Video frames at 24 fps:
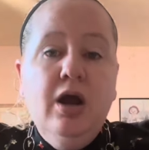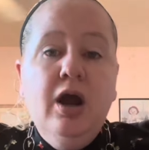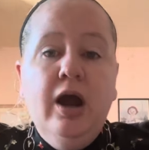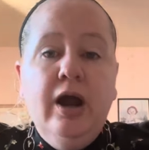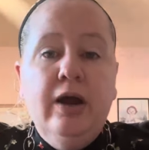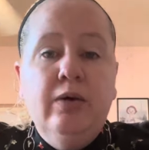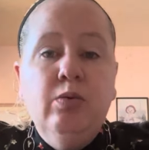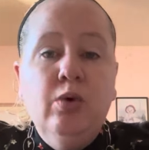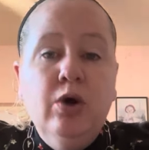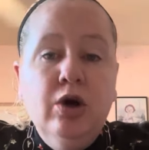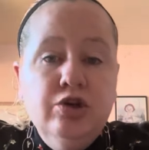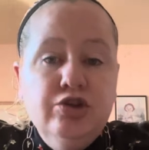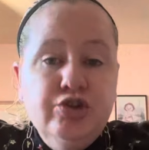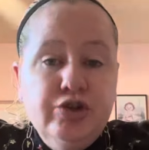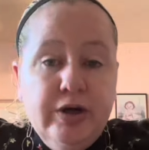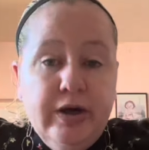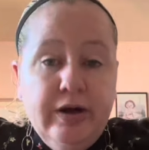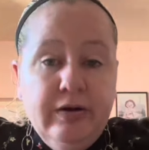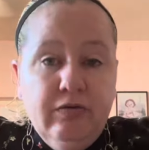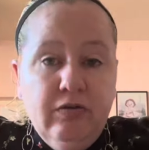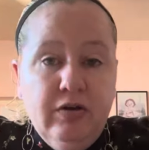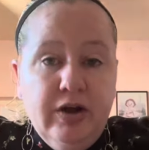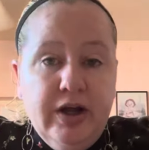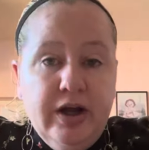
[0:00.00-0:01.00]
I wash it
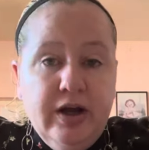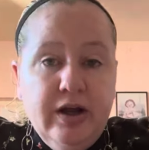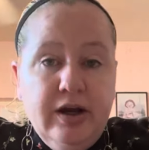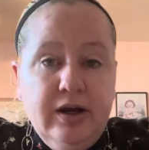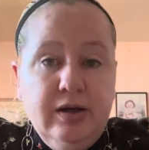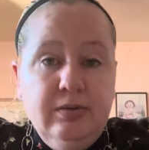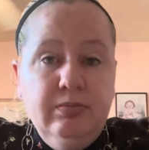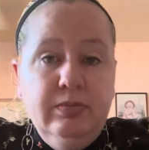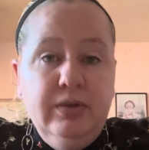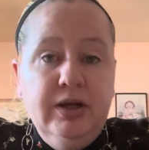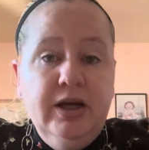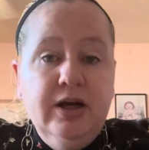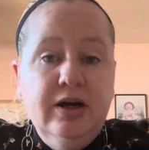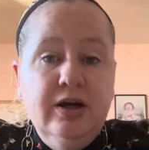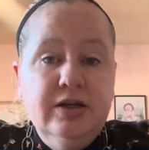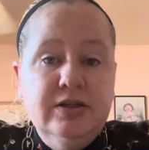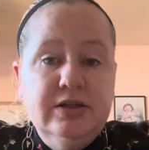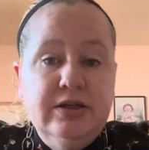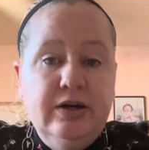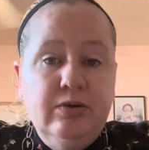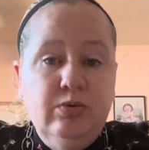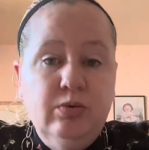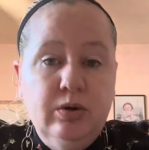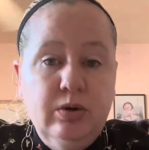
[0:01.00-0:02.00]
every night
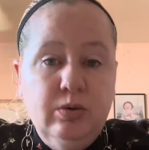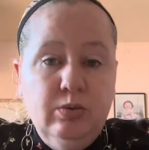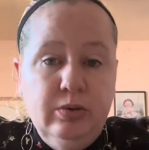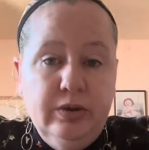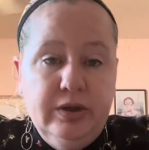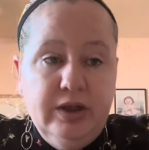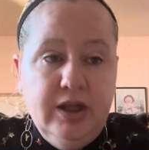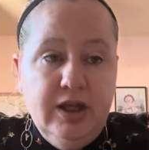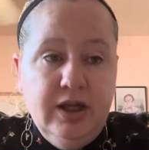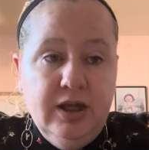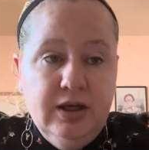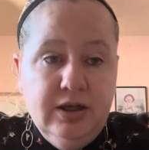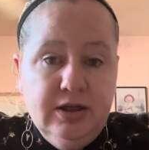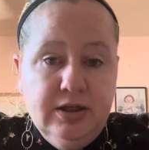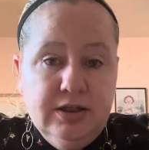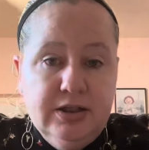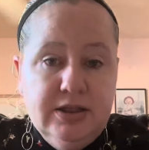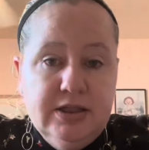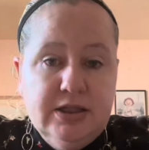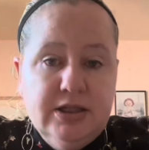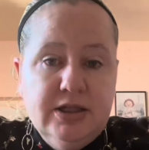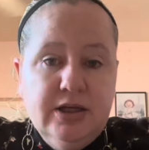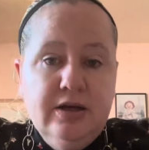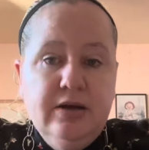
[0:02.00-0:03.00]
because I work with
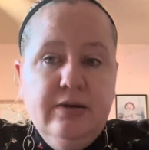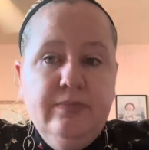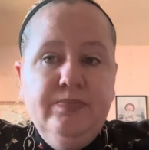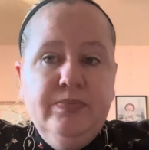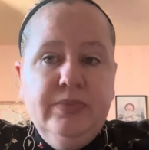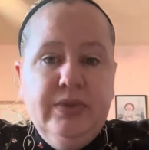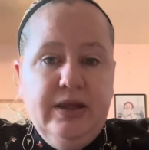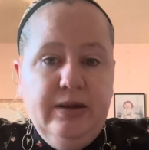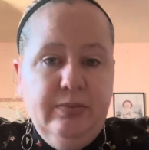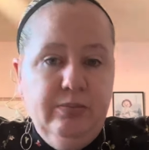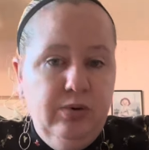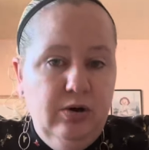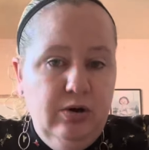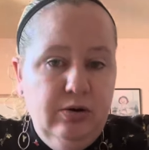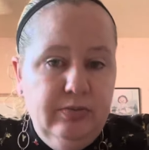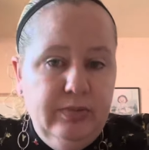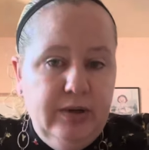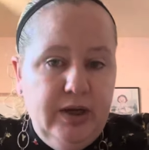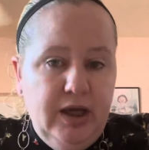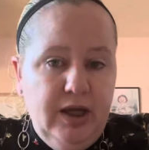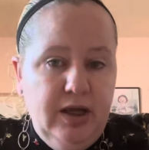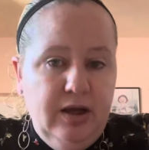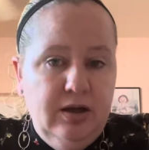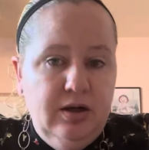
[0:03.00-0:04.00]
kids. They pull
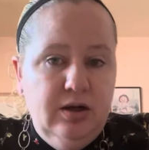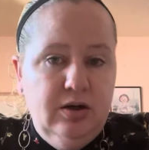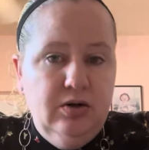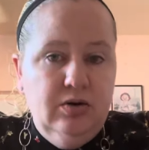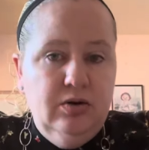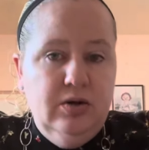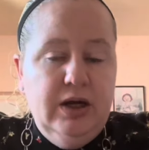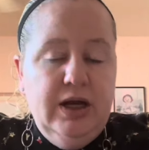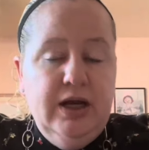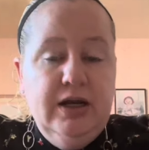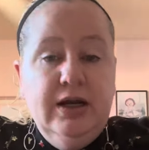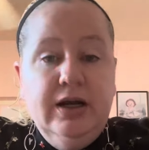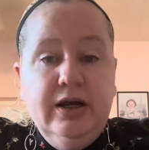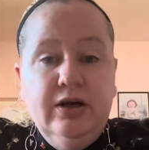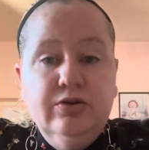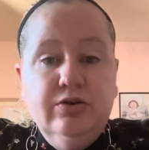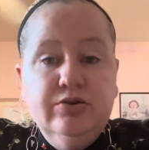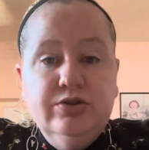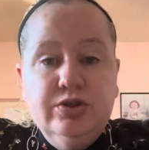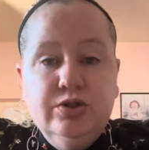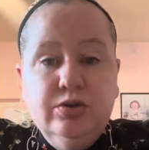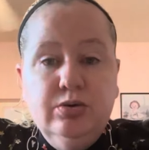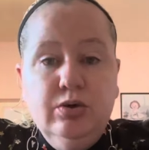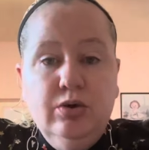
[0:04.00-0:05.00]
my hair and I
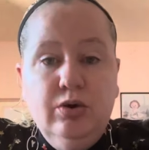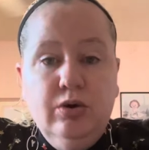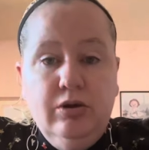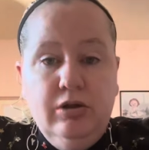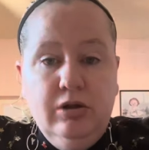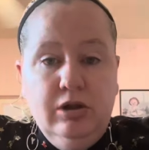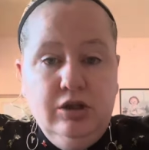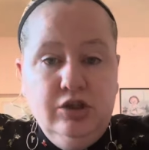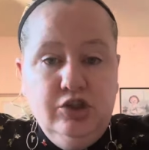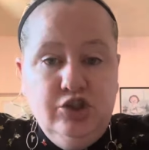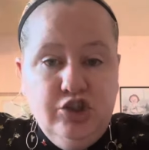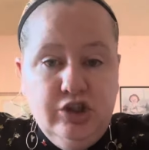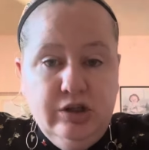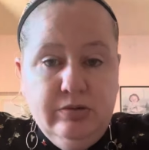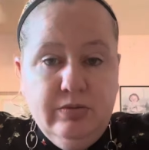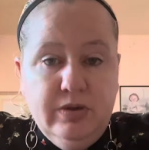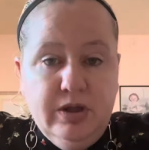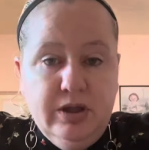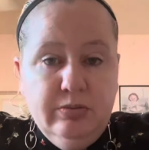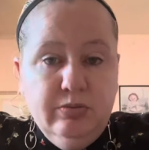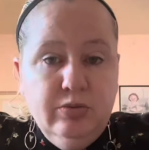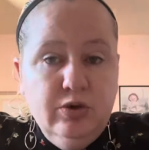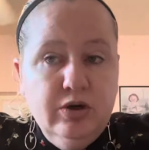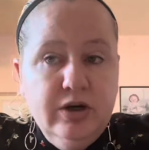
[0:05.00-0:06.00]
also go to the gym in
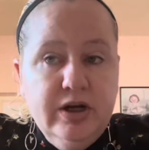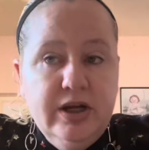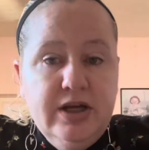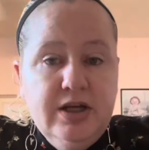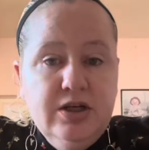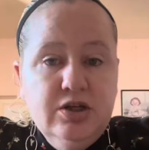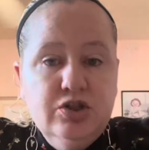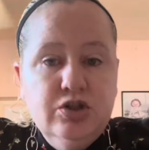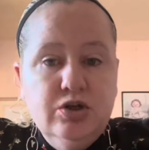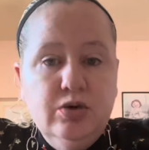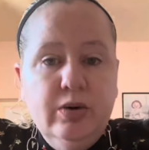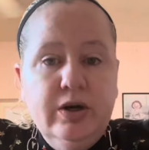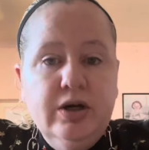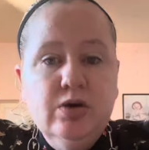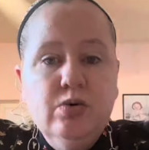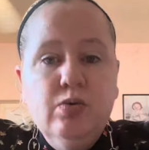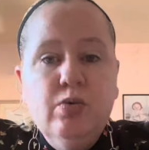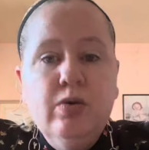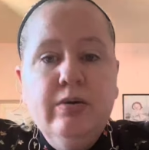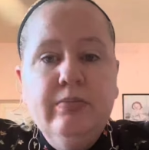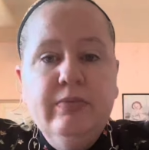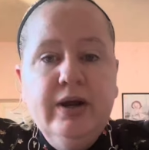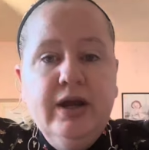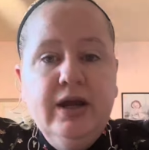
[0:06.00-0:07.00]
the morning, so I don't
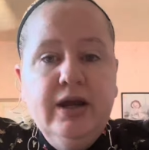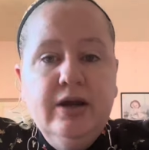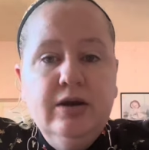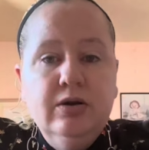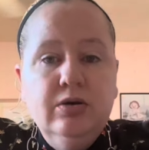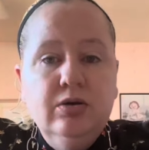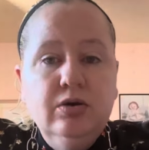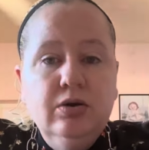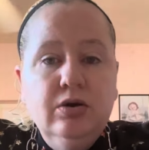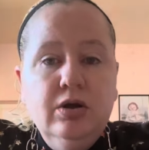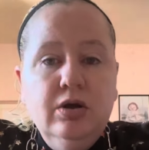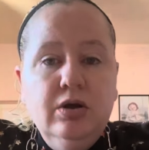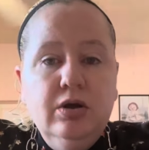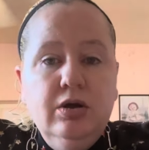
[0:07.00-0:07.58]
want my hair,